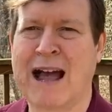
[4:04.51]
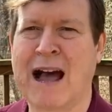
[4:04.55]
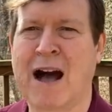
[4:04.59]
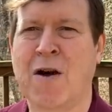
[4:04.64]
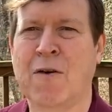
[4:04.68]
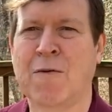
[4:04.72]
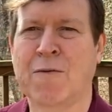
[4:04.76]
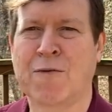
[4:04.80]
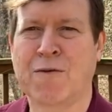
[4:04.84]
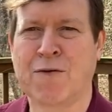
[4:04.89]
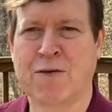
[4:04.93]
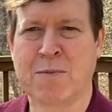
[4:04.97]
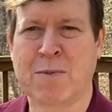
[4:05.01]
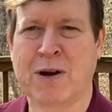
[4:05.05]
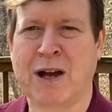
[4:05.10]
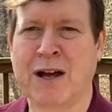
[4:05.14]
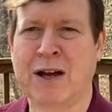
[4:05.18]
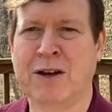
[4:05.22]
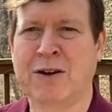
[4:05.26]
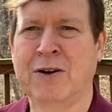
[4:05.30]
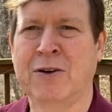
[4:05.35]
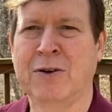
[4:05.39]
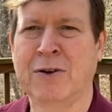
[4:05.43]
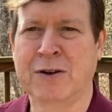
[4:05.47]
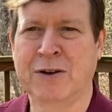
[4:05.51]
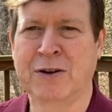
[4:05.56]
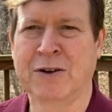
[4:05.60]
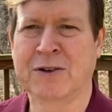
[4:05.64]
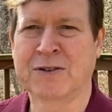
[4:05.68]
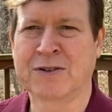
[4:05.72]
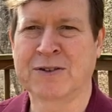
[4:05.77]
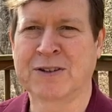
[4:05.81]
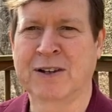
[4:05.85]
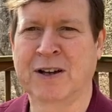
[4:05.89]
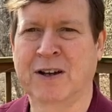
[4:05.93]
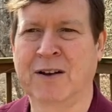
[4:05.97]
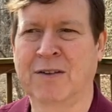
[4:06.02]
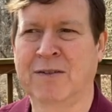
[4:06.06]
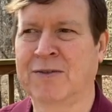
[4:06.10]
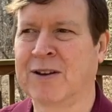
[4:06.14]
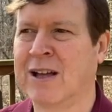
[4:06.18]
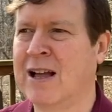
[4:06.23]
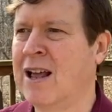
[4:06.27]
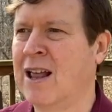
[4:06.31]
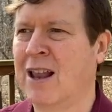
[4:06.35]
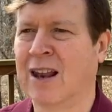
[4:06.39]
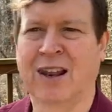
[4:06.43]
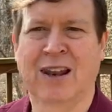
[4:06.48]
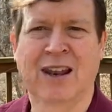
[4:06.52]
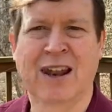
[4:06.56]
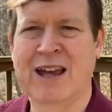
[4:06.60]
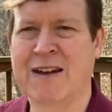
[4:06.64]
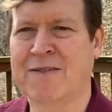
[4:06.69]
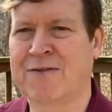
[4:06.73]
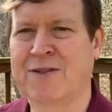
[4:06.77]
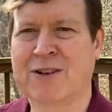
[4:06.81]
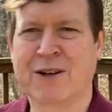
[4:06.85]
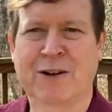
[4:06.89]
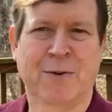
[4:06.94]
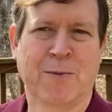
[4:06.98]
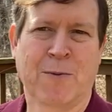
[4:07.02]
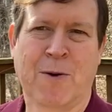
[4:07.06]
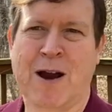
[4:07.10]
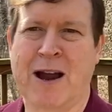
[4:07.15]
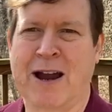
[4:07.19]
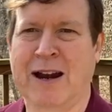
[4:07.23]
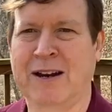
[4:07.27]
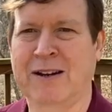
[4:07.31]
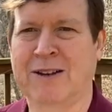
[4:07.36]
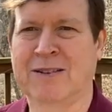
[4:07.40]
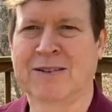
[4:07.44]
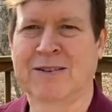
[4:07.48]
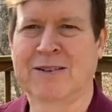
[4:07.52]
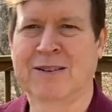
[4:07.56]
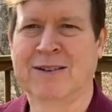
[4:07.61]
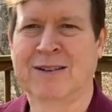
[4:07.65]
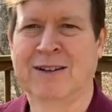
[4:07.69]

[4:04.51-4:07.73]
out from under yourself, left and right.